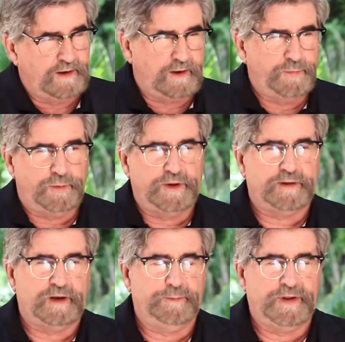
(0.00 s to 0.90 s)

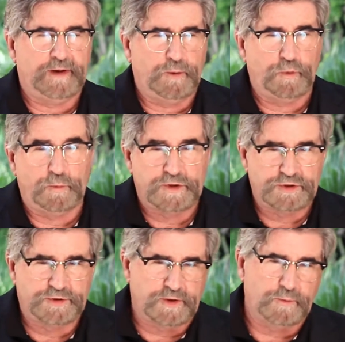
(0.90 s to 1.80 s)
Publius had been a
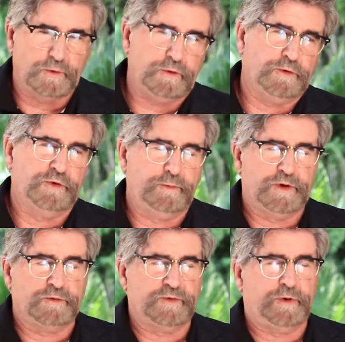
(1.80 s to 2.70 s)
Roman general who had
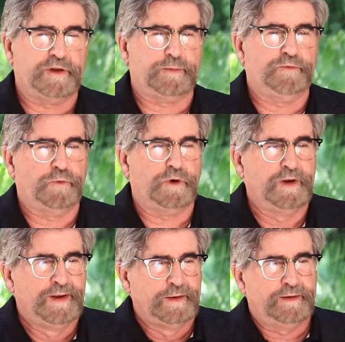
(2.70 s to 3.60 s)
been responsible for
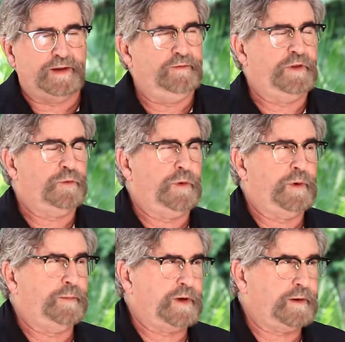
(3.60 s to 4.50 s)
saving the
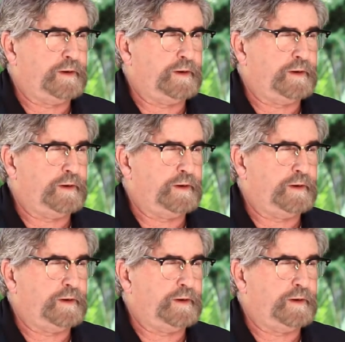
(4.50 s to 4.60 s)
Republic,